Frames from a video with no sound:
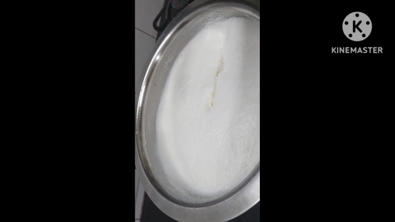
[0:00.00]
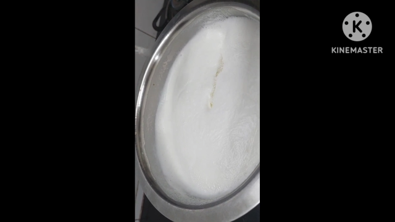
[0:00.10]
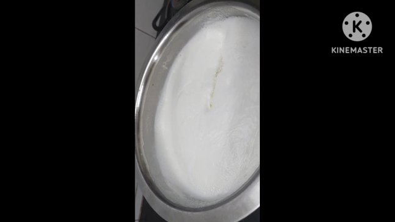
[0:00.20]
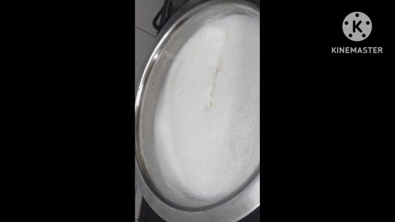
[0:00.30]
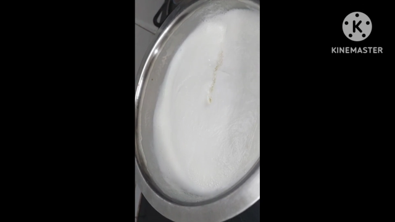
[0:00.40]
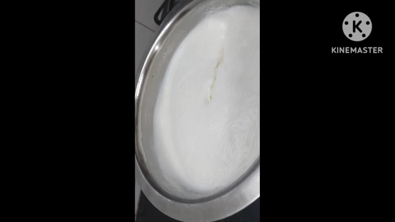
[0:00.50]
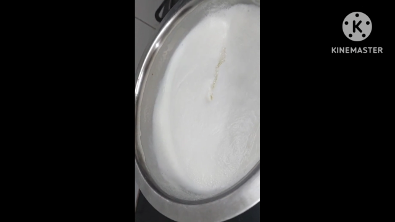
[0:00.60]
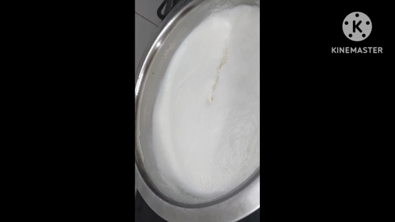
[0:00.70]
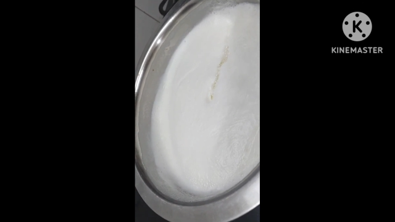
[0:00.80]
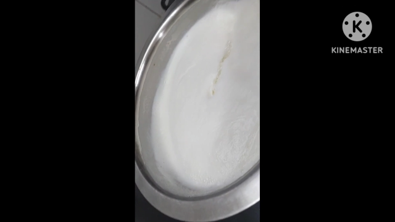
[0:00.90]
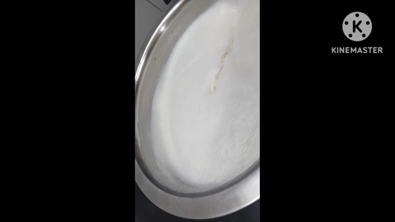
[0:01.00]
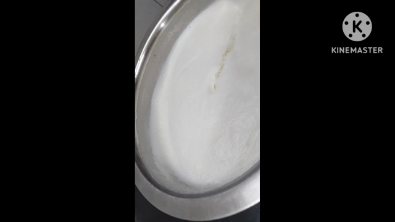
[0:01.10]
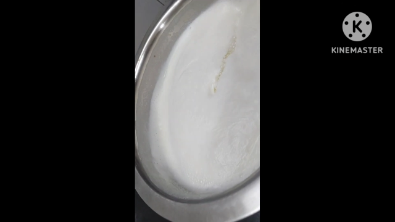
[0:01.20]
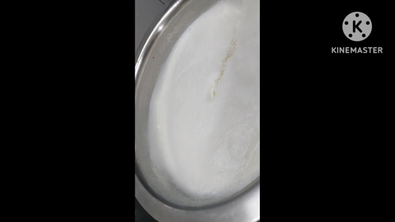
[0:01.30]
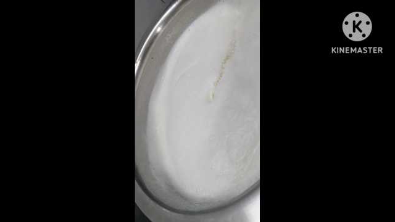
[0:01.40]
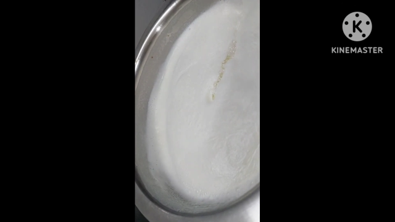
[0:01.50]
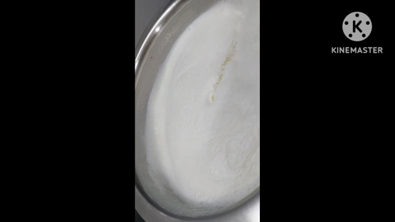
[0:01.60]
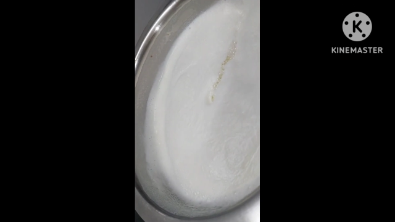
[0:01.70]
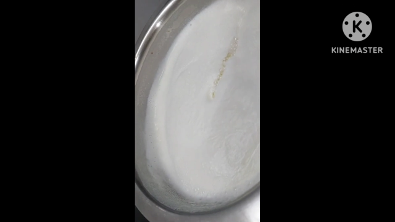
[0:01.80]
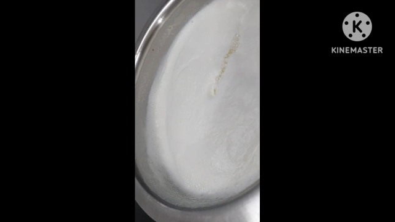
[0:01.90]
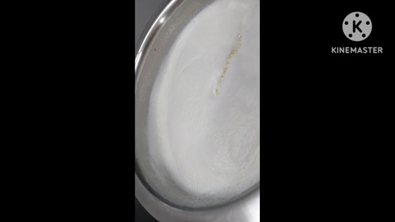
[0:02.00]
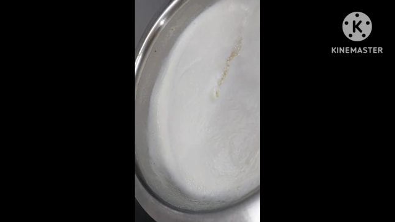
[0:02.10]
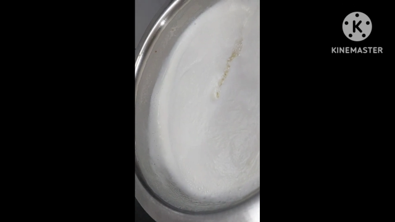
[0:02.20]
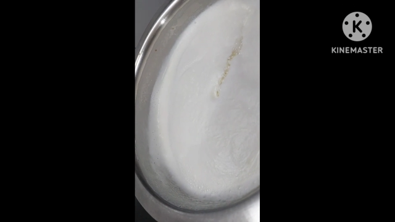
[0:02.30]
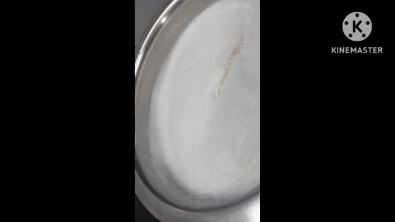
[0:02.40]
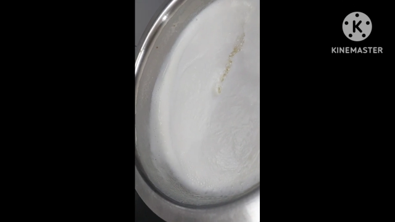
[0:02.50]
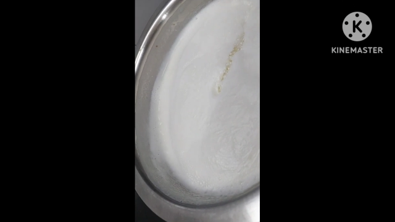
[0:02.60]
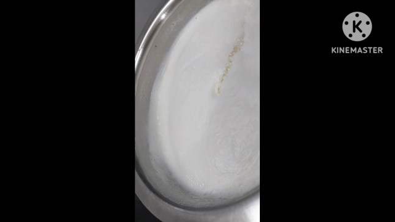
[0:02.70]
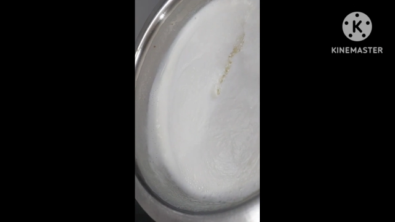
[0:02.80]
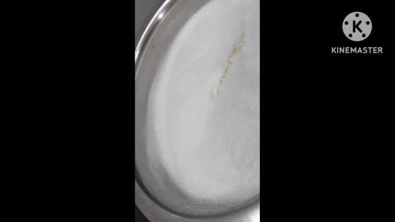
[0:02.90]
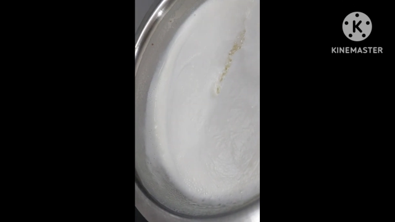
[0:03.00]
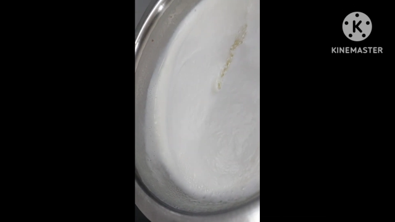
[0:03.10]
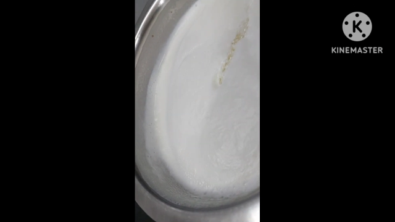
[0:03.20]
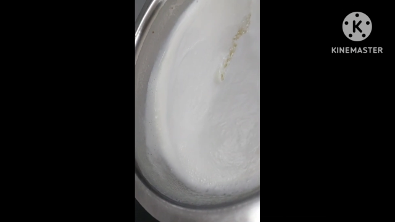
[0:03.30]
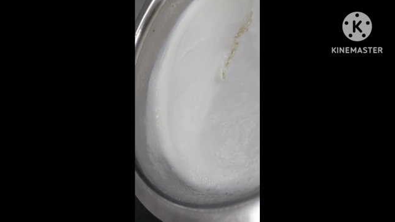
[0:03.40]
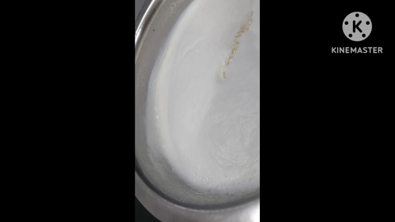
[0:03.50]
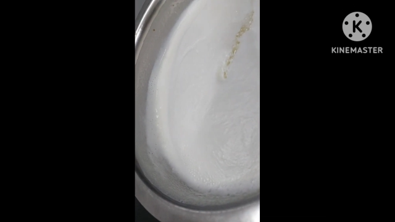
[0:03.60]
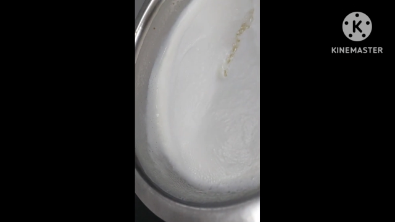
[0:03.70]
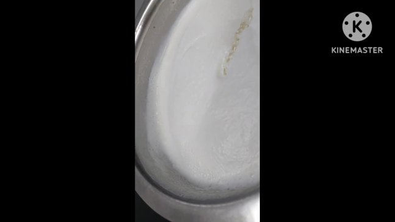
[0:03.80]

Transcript: Nobody's mouth can be seen.